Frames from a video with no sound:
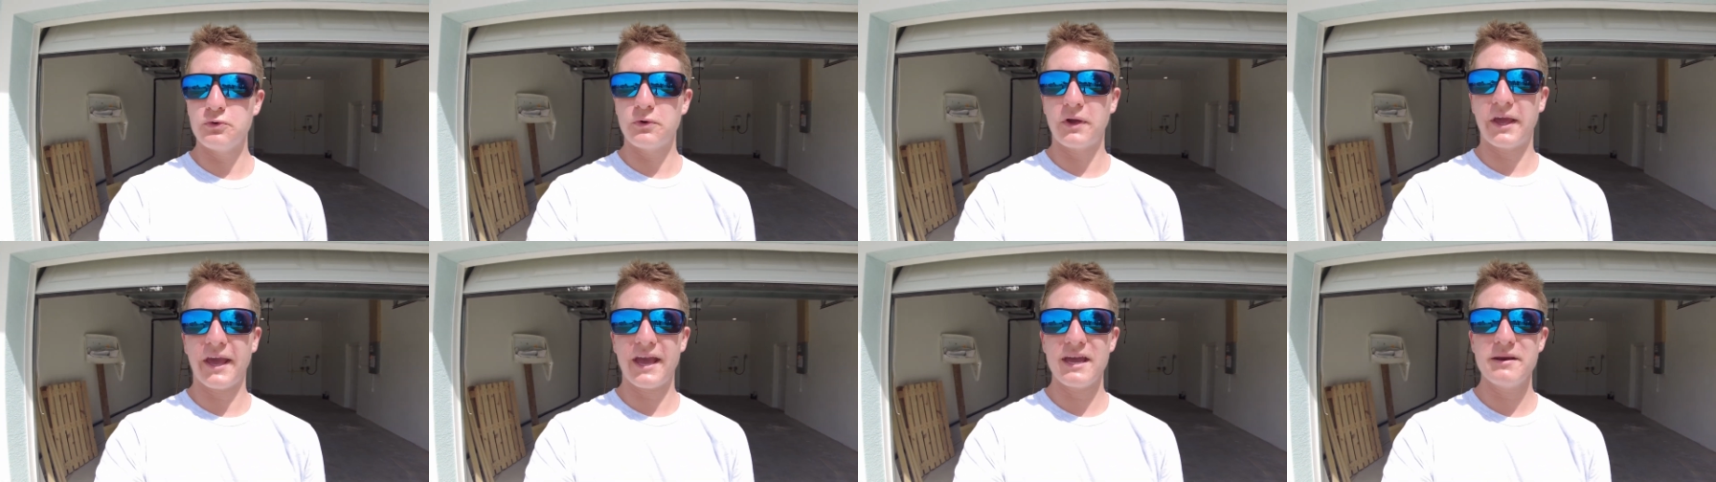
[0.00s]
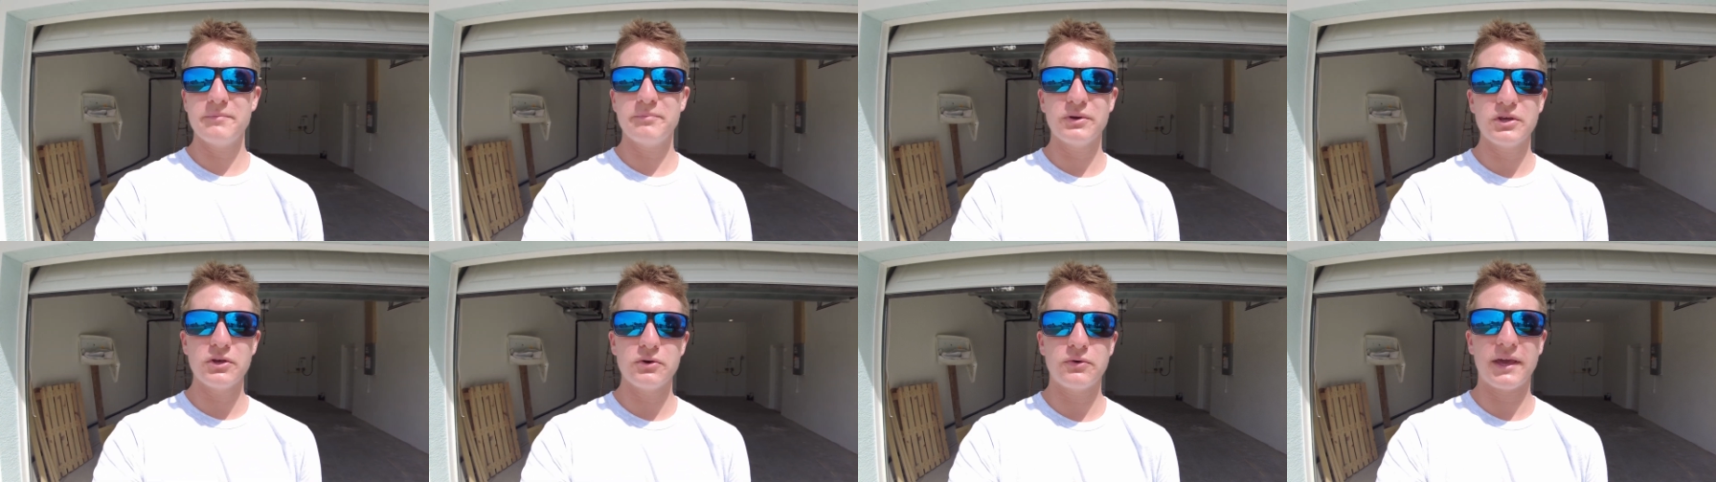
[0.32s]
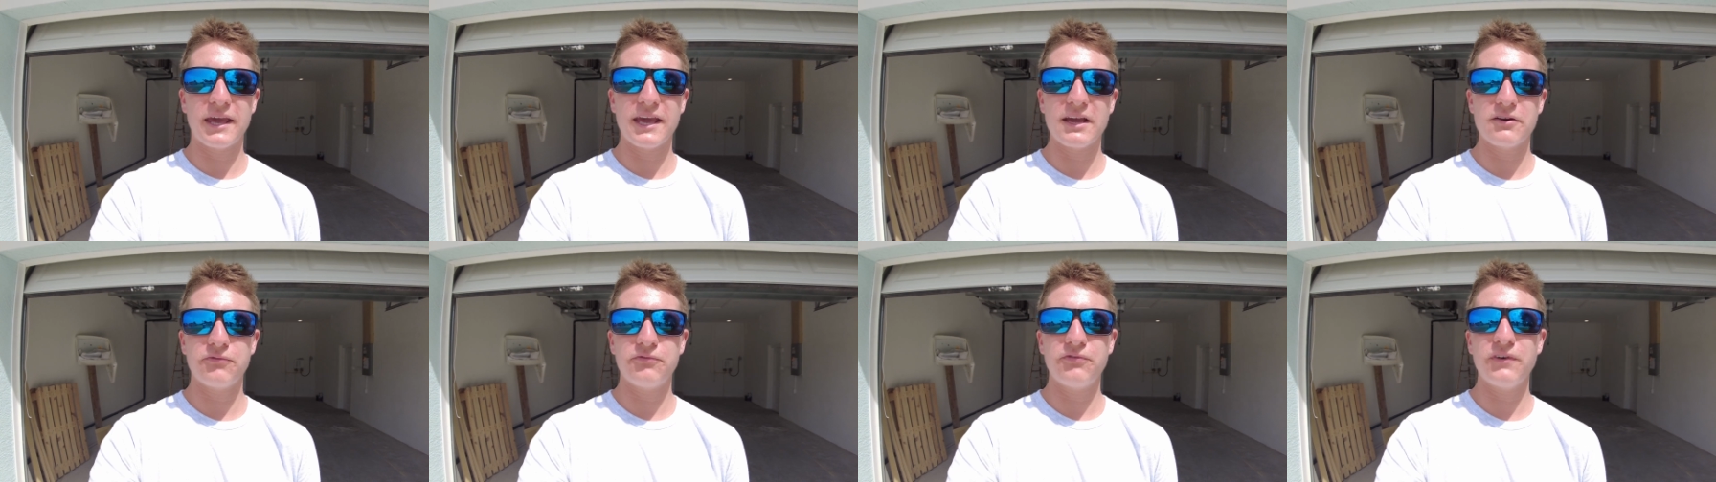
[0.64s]
you can, but you
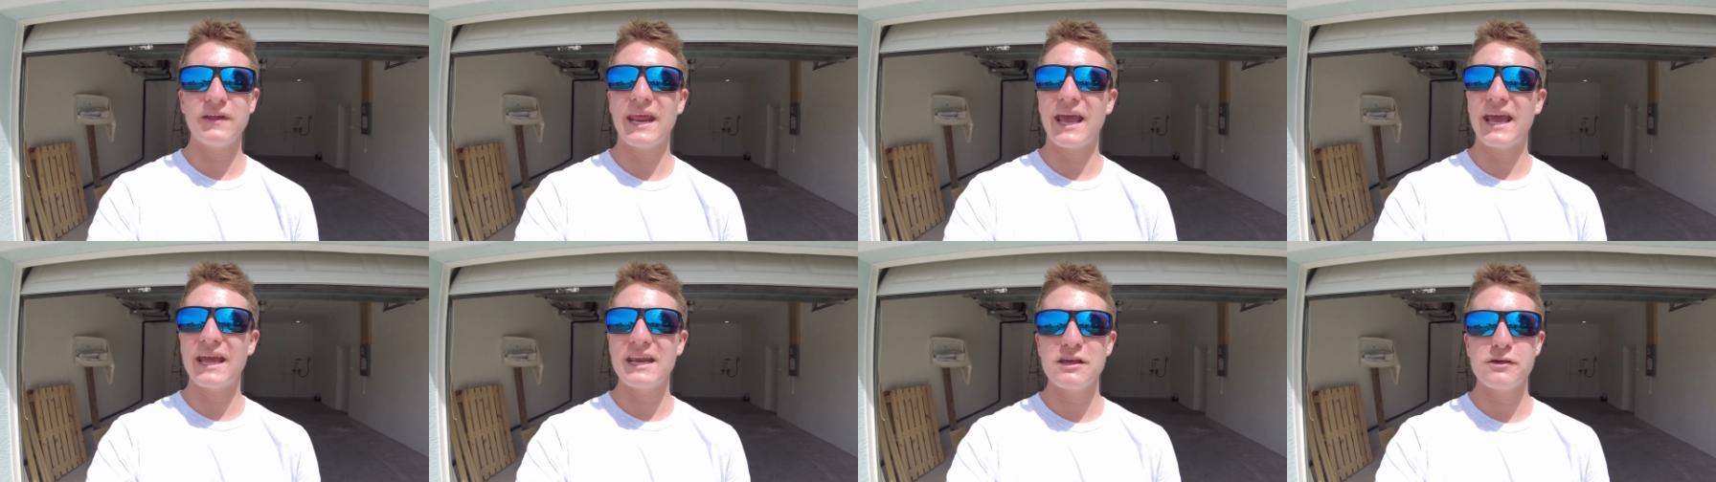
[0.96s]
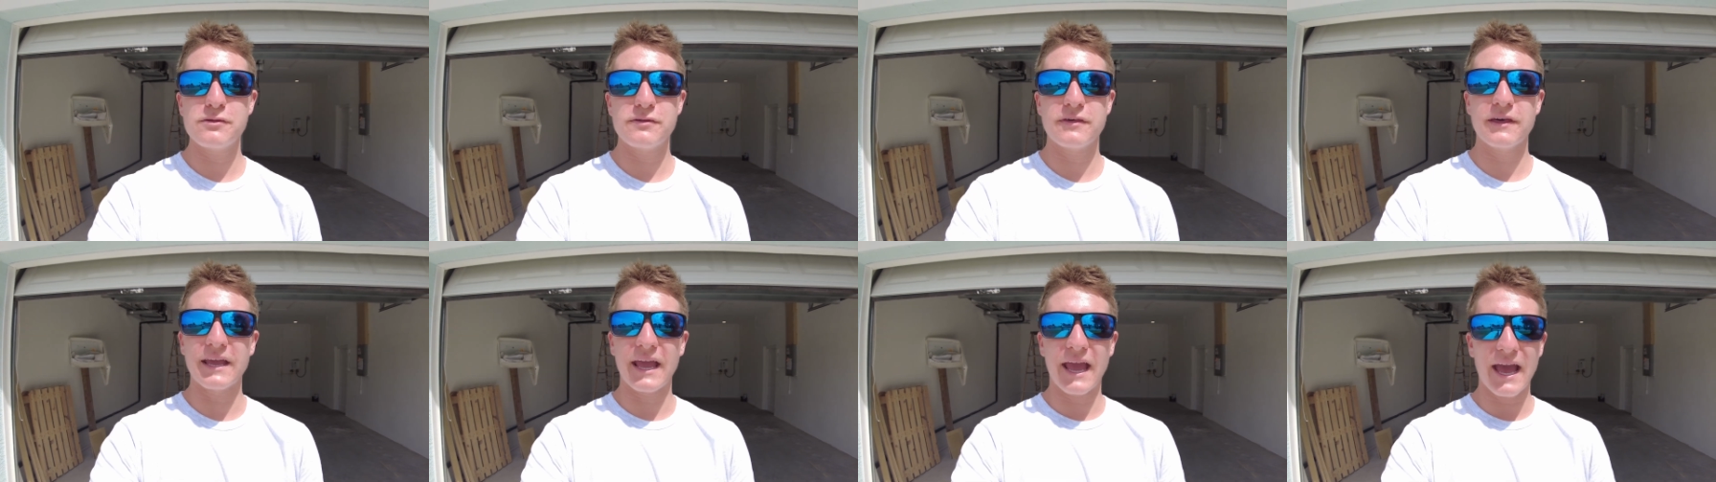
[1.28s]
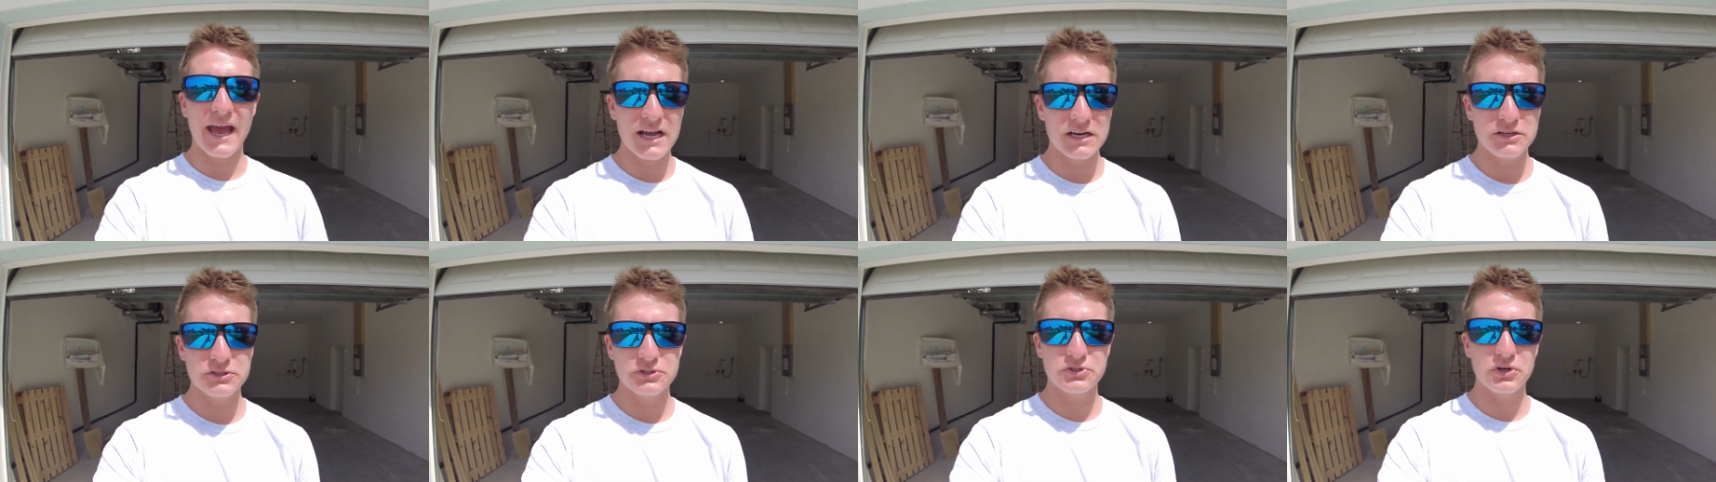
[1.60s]
can't fit
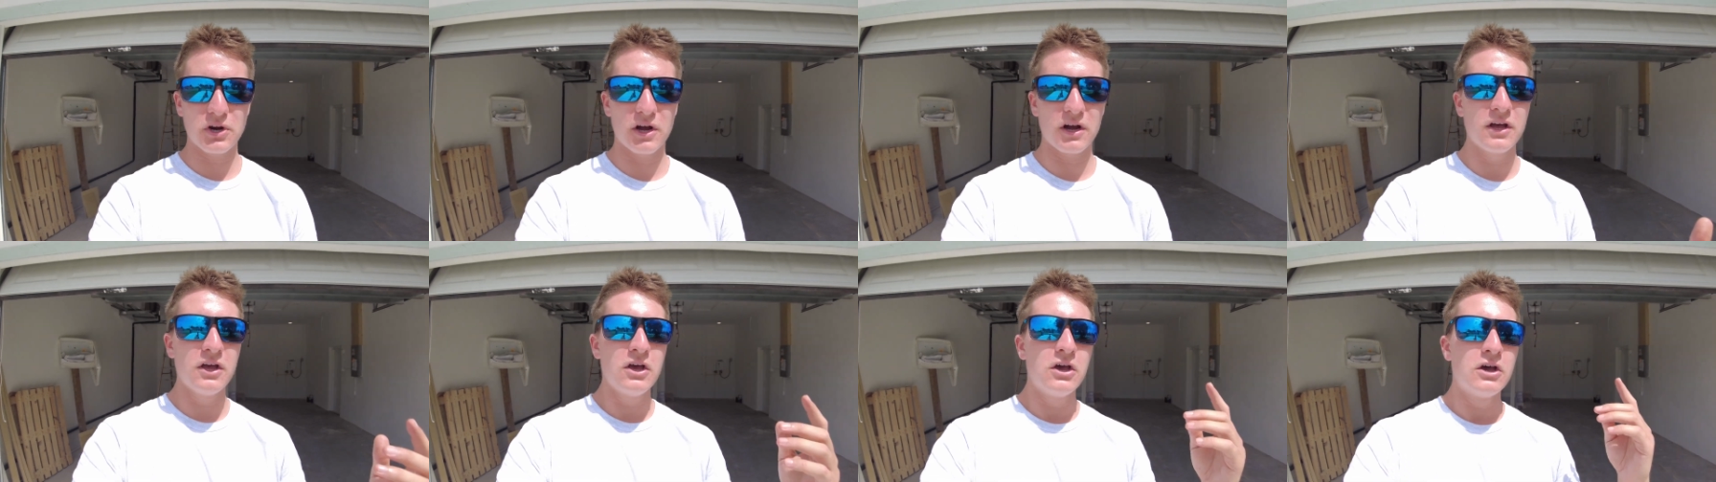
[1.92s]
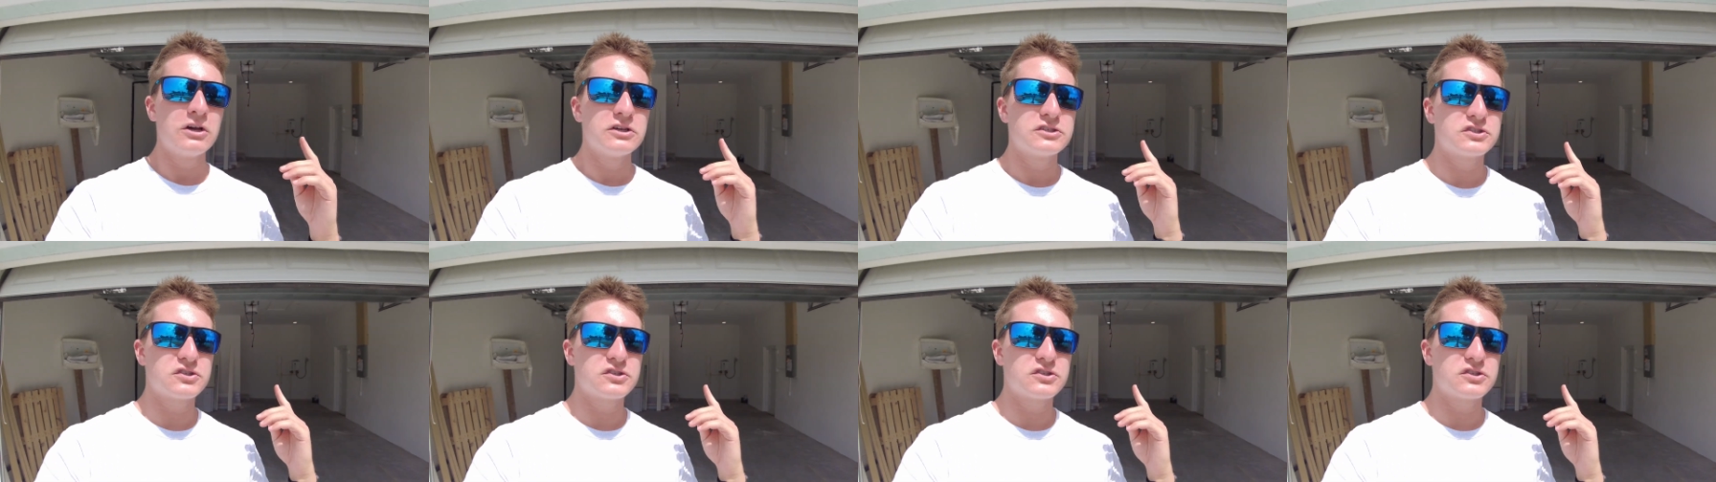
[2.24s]
anything extra.